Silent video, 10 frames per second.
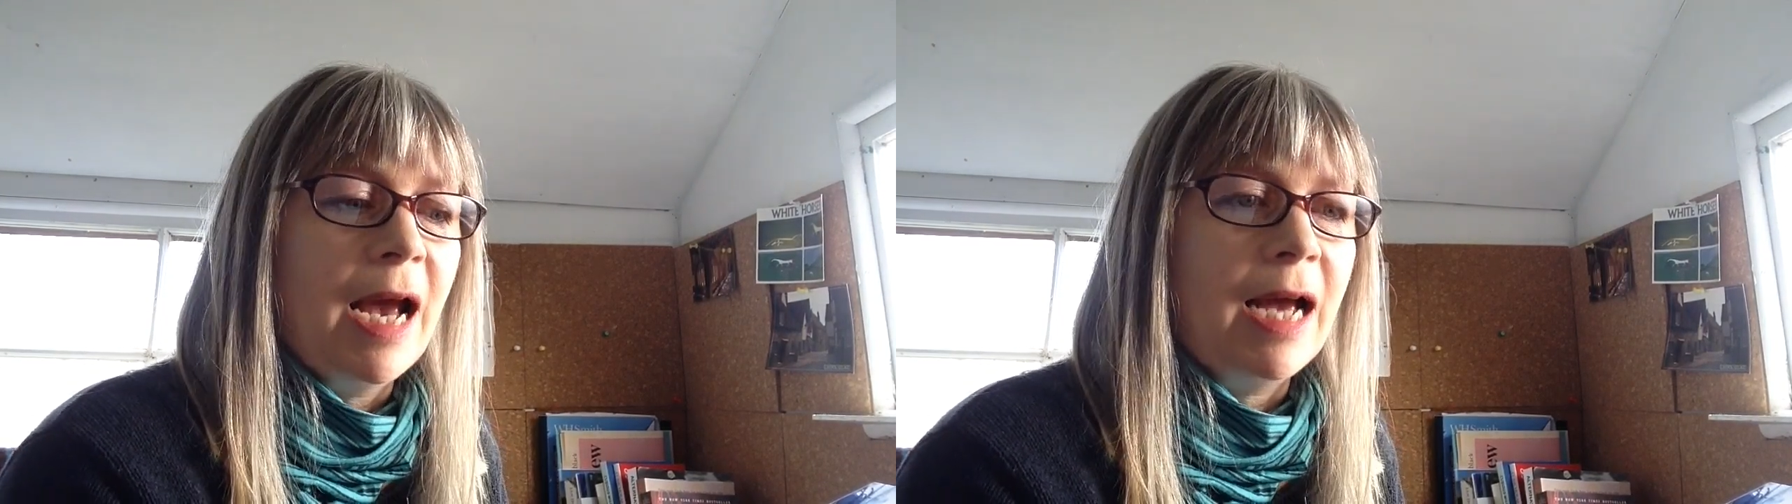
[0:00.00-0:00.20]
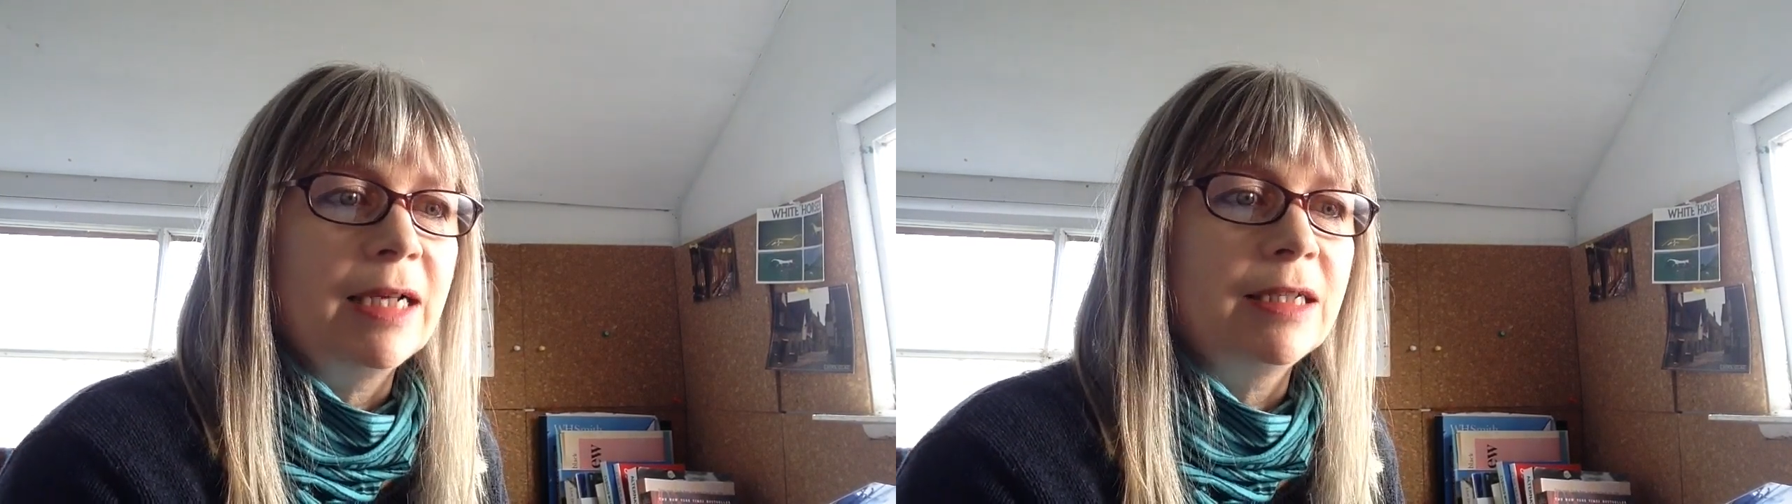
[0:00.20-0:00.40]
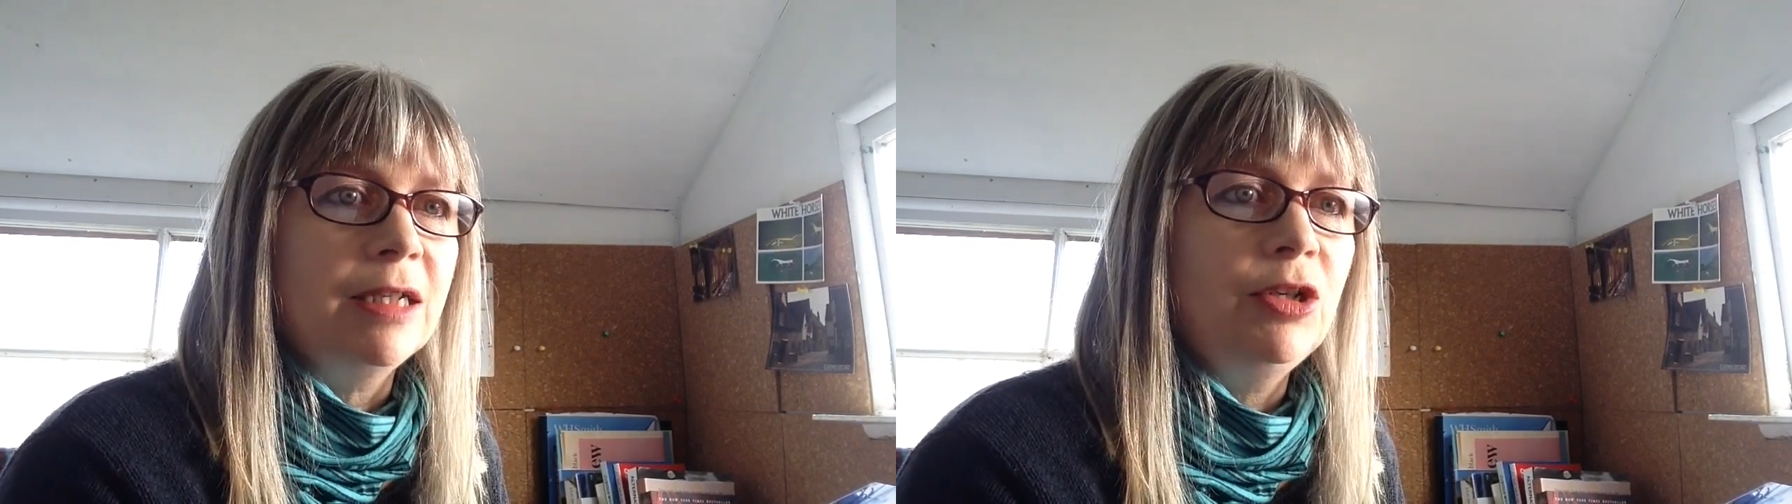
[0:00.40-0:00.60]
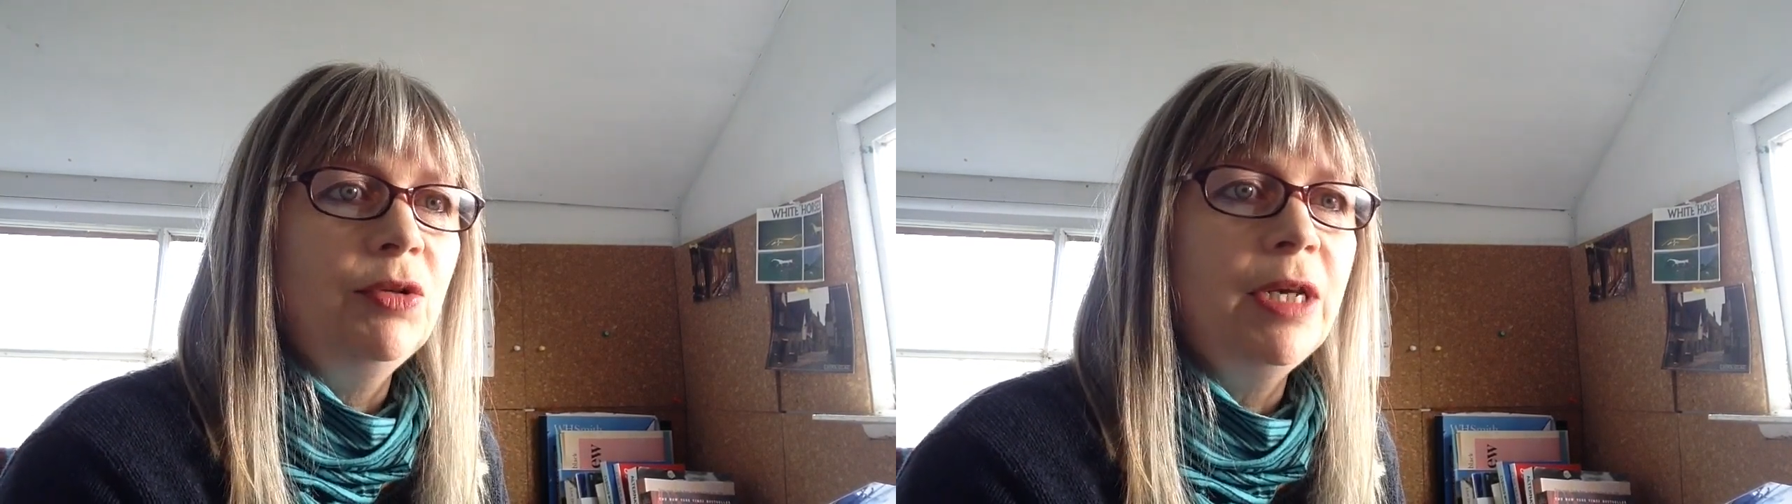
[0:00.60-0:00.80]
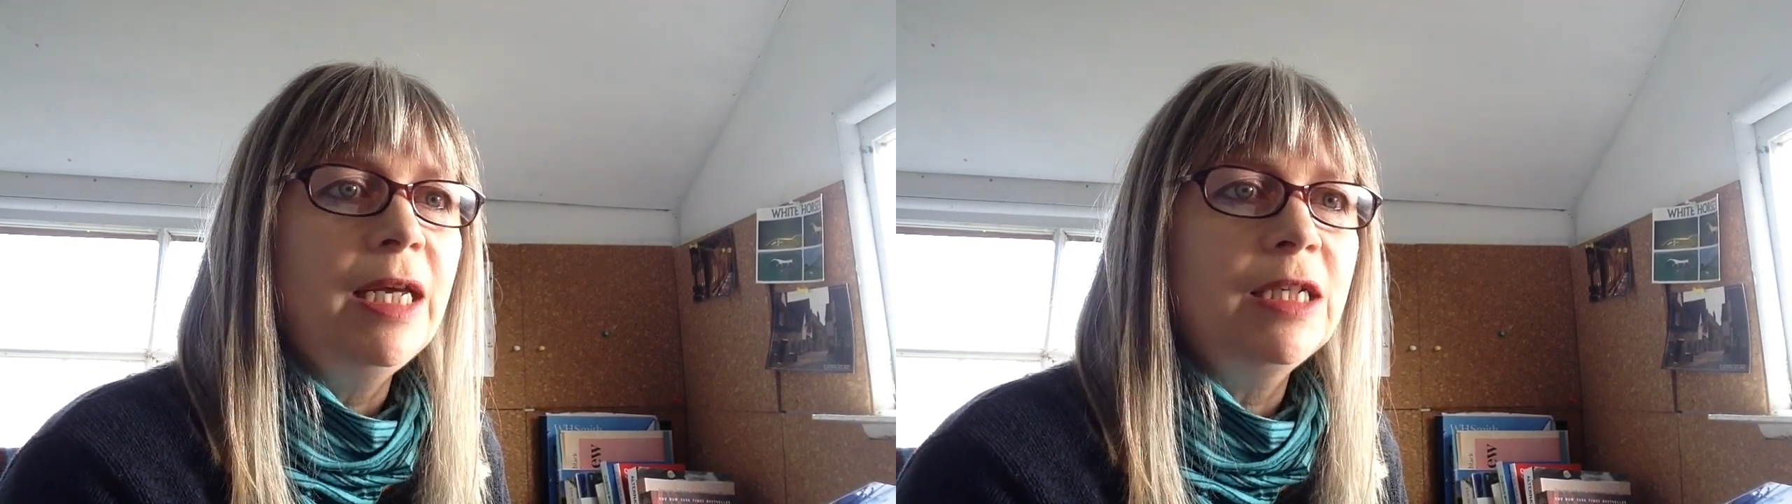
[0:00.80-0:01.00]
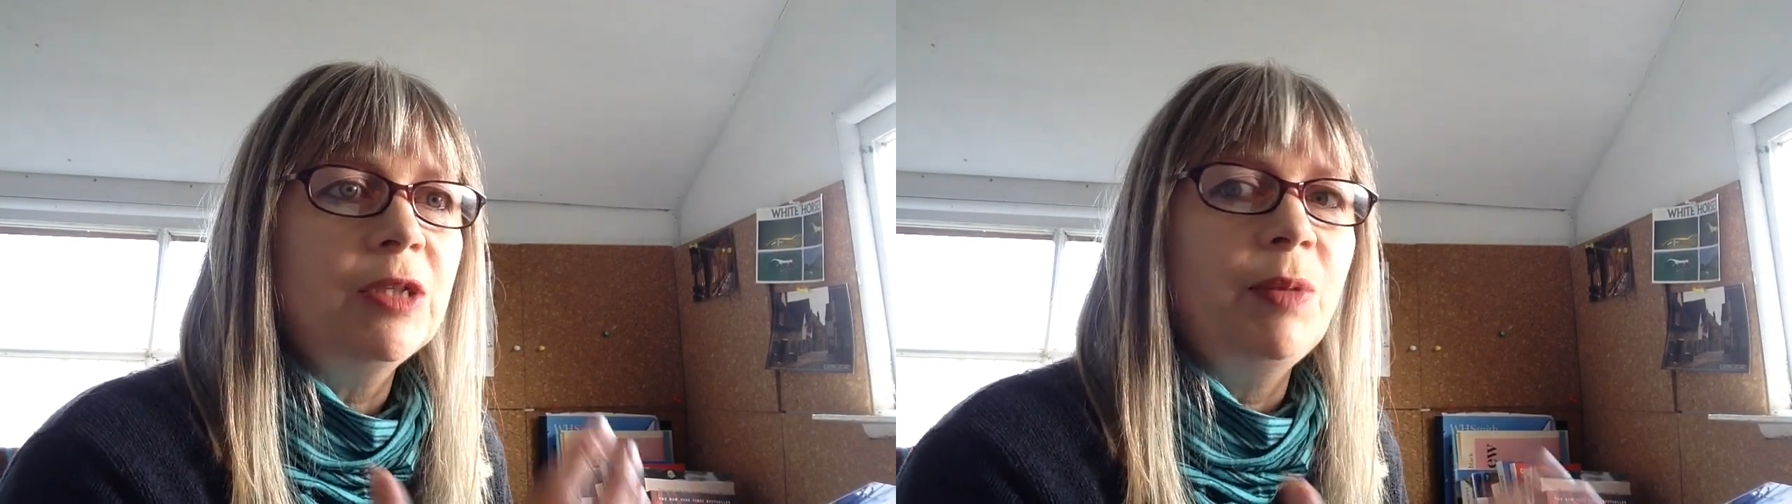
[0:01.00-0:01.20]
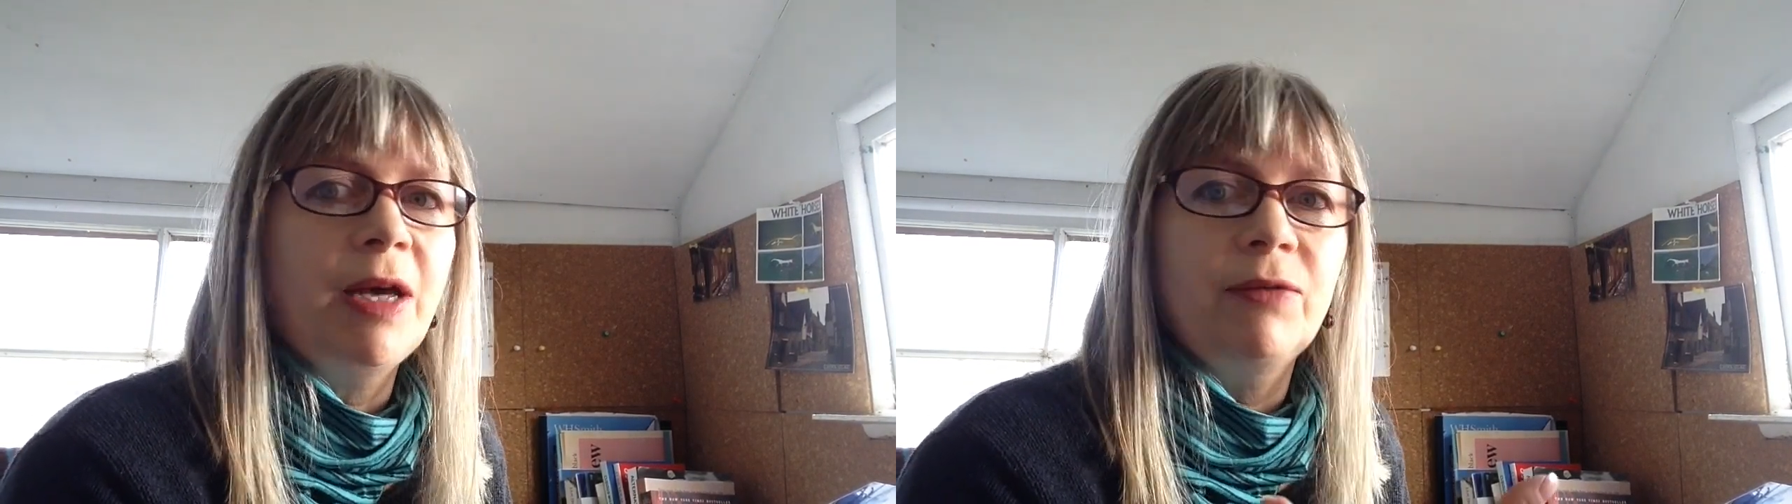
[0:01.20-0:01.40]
And you need to be